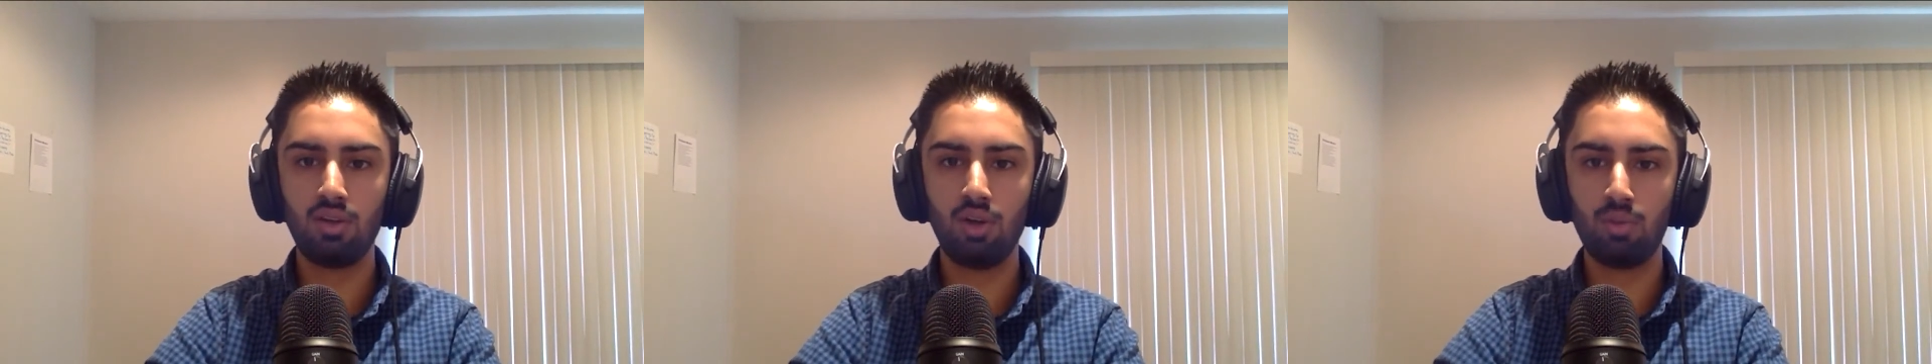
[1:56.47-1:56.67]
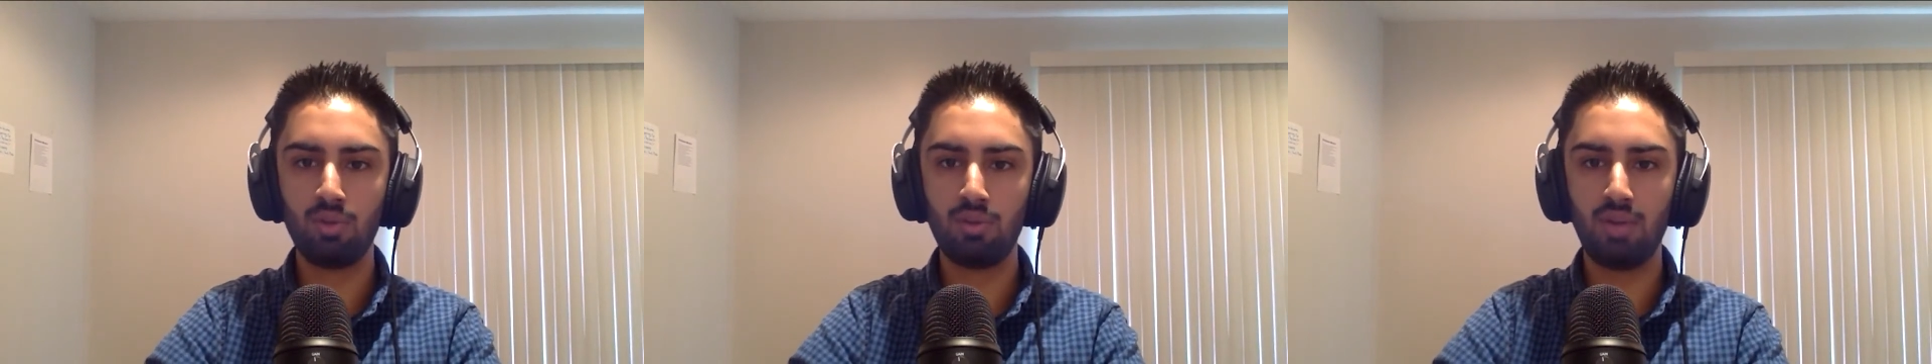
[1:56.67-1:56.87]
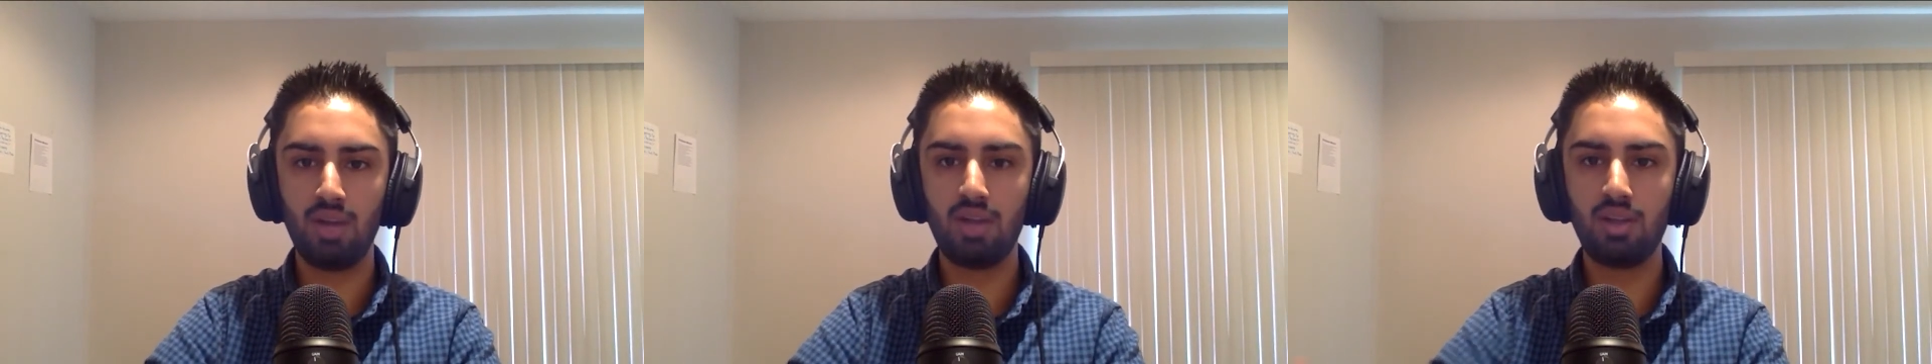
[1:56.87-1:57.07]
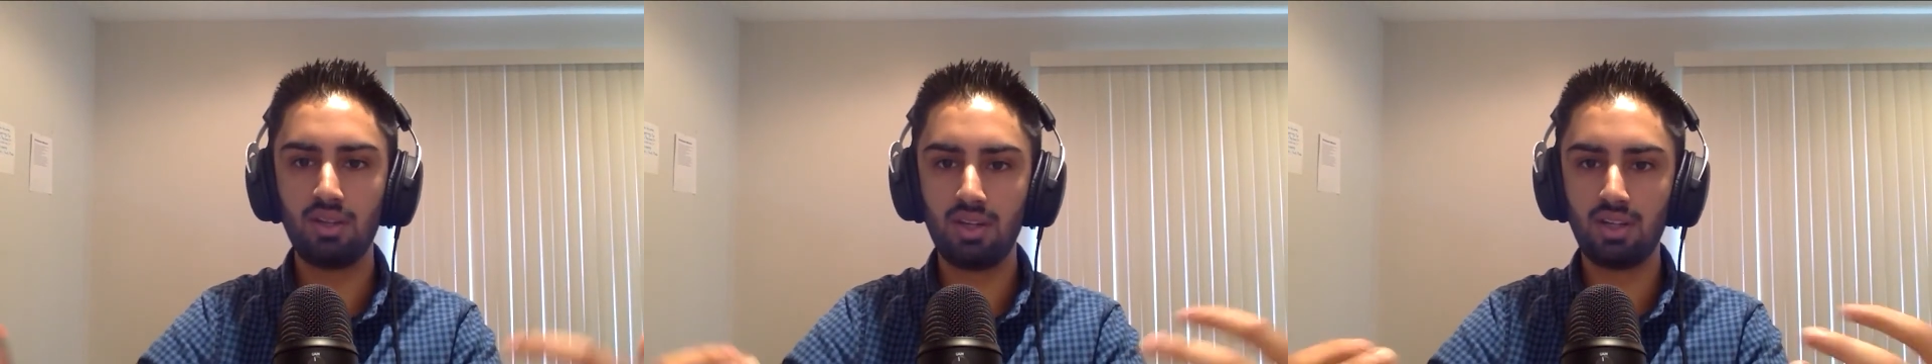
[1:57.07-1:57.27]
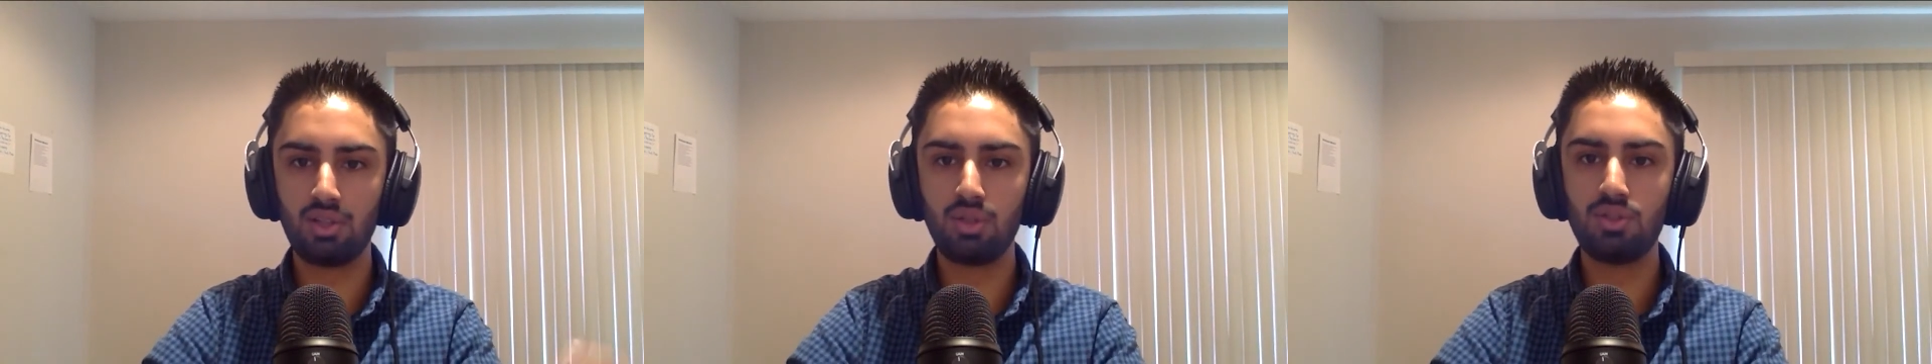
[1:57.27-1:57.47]
open-minded,
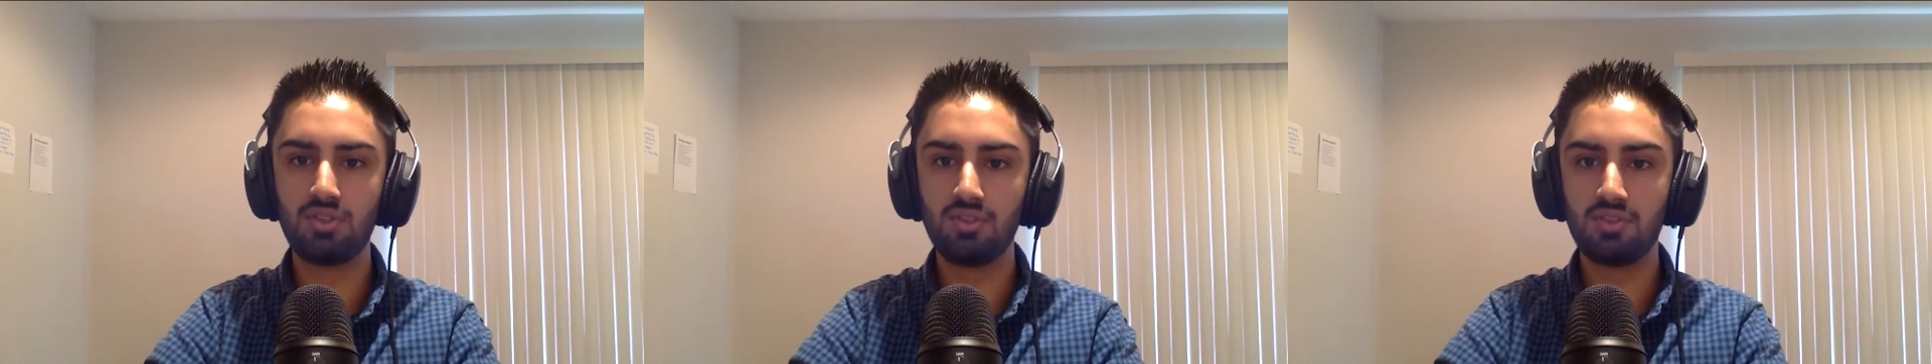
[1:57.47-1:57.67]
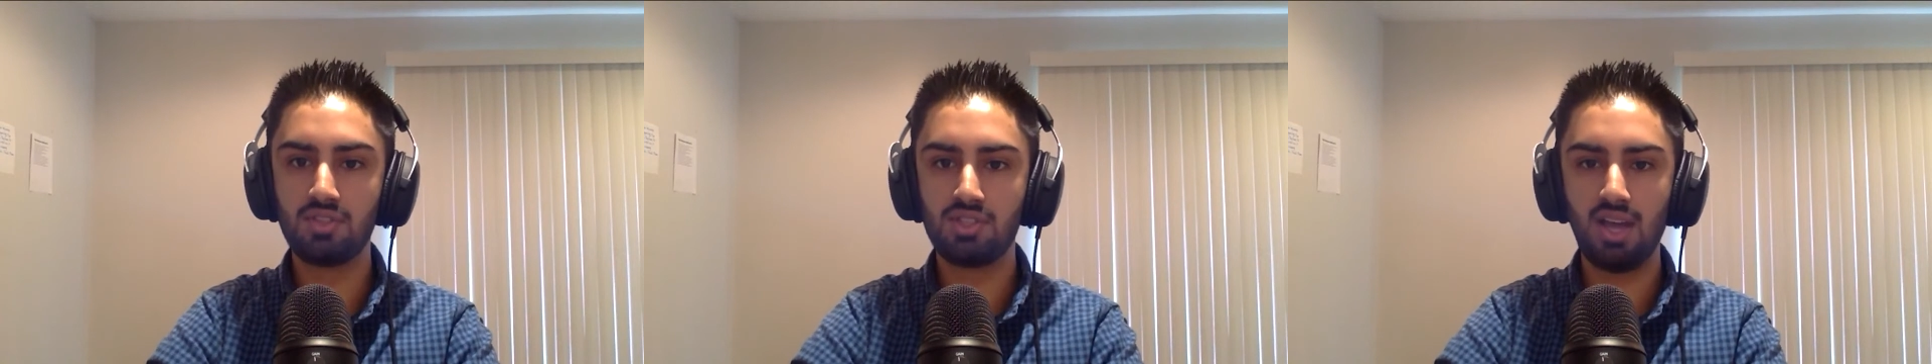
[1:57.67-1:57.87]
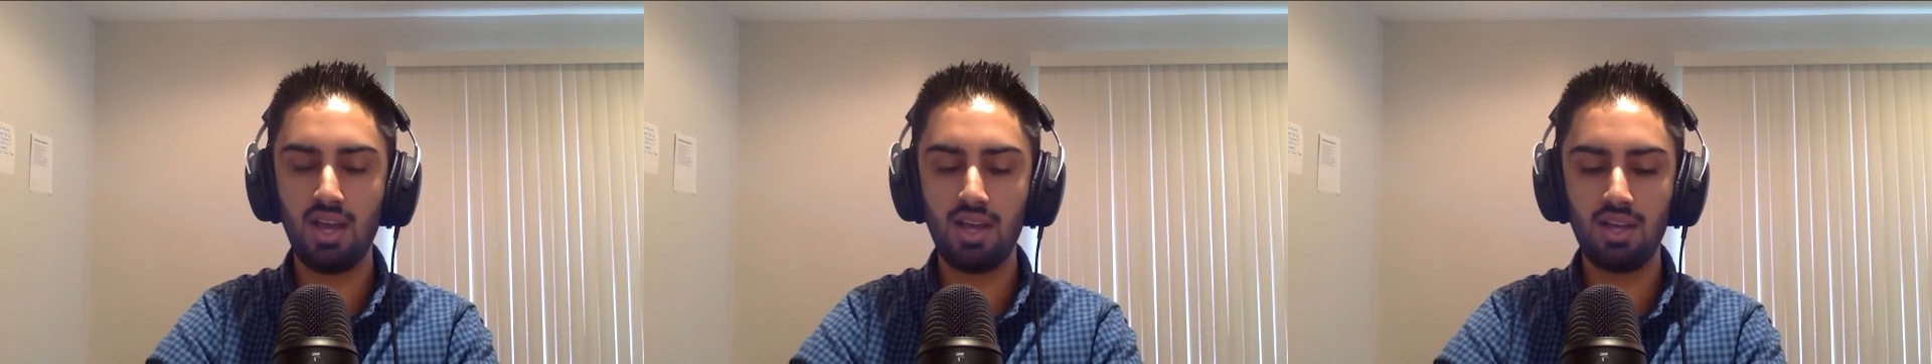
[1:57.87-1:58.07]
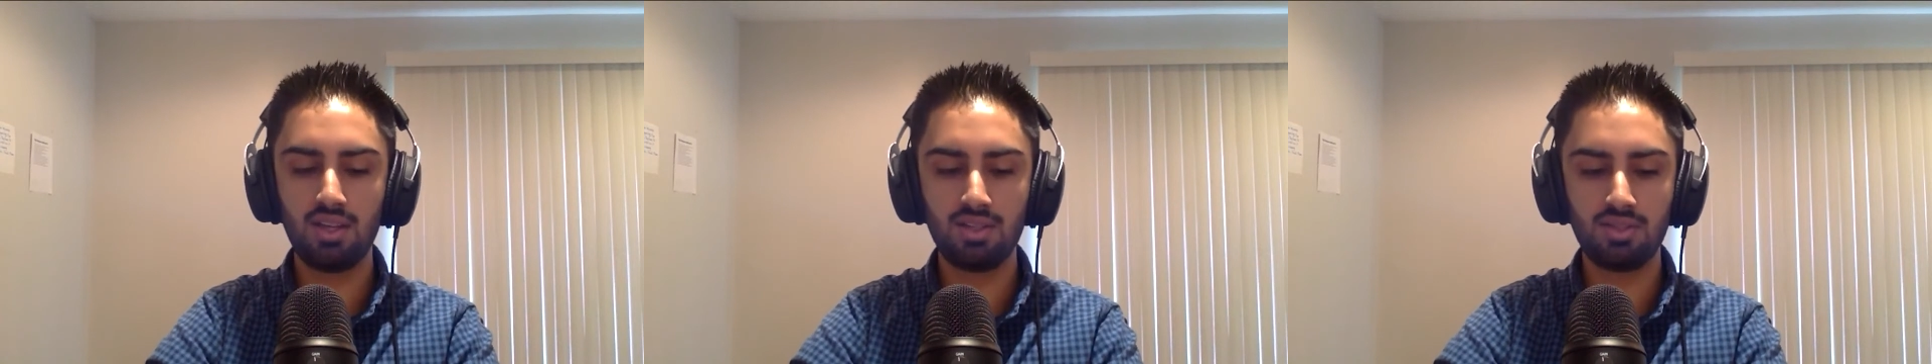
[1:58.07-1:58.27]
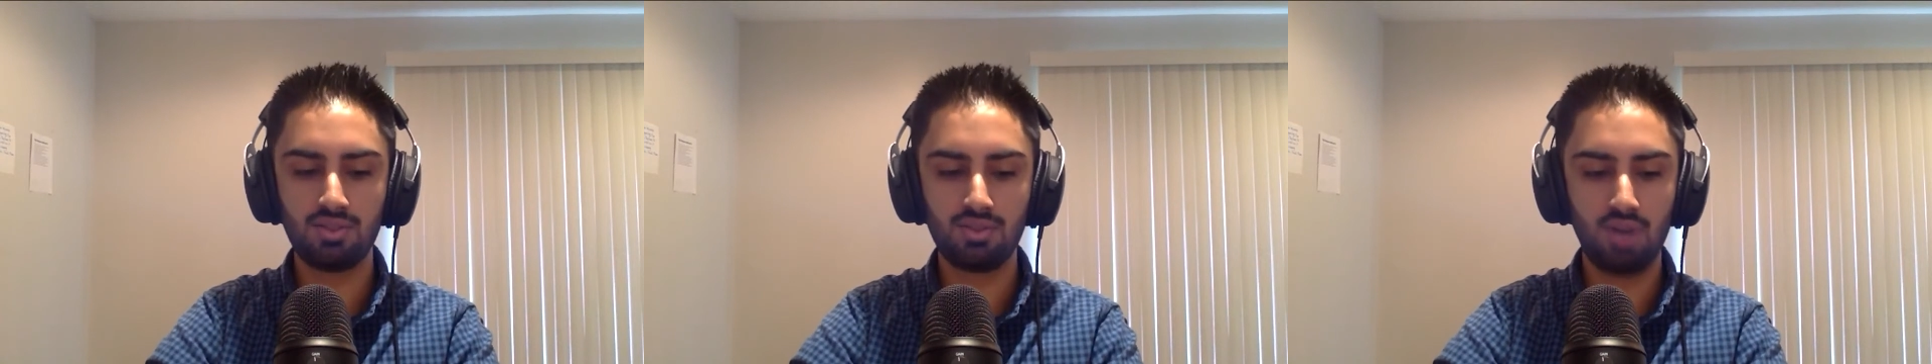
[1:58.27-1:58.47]
inclusive
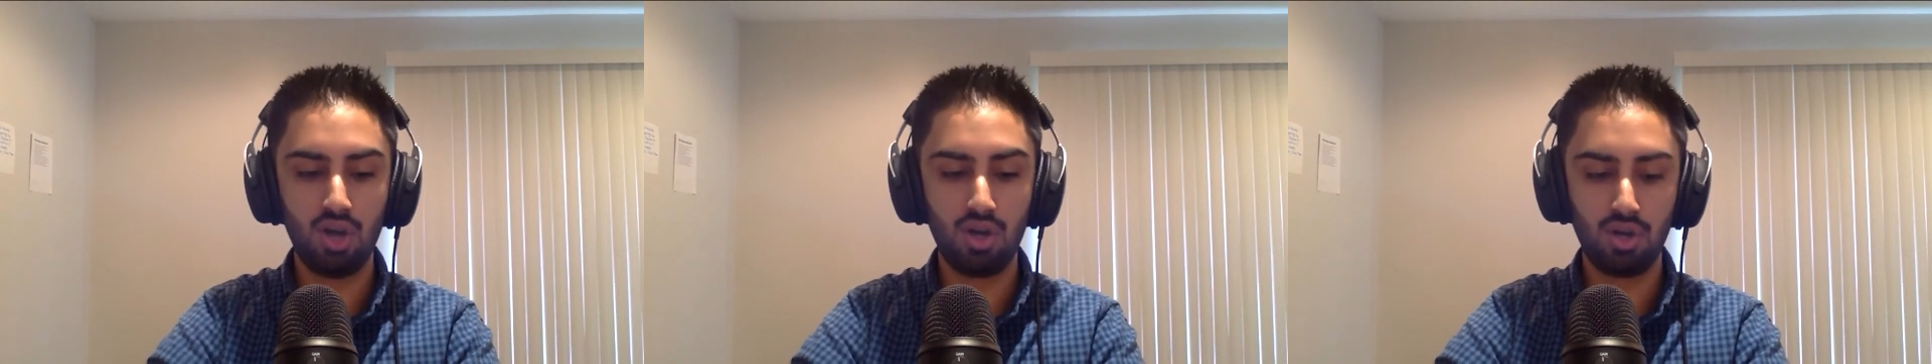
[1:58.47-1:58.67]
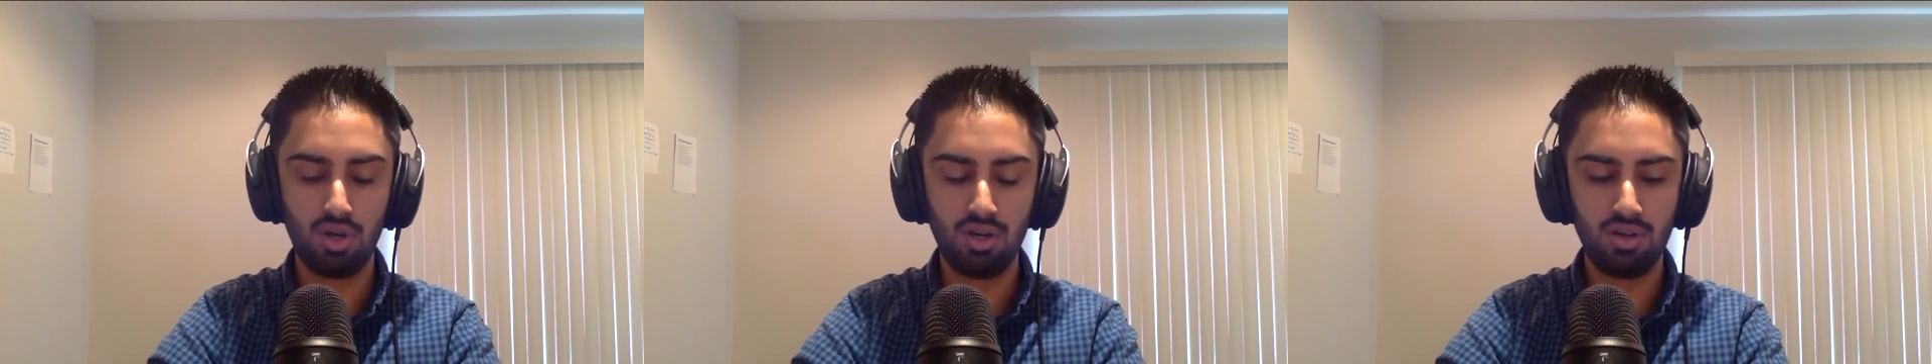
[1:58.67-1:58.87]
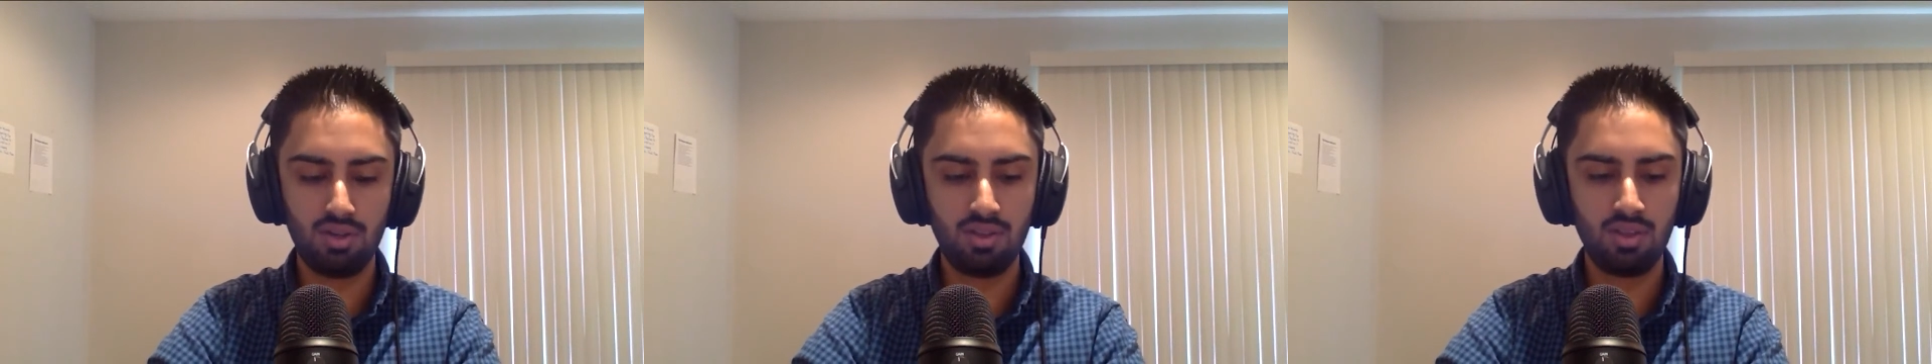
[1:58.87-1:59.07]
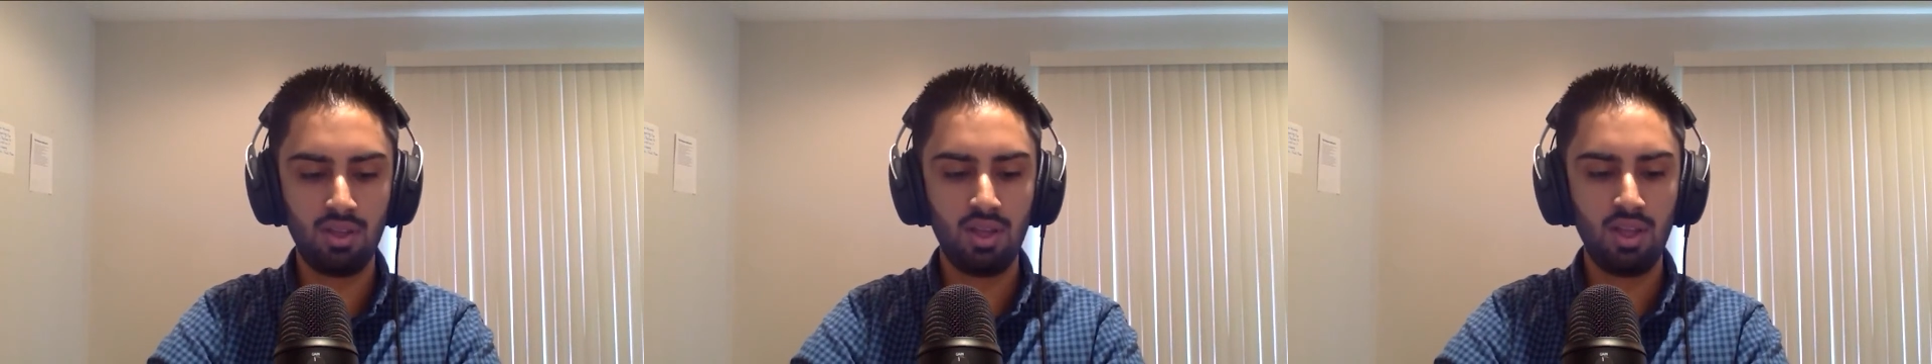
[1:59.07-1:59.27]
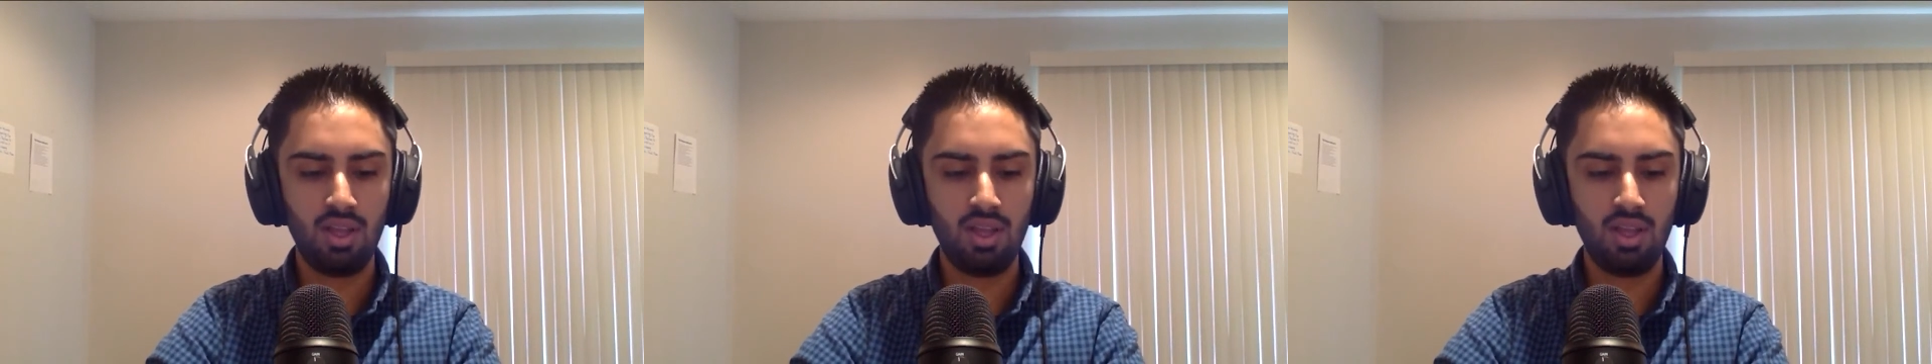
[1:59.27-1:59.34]
societies on Earth,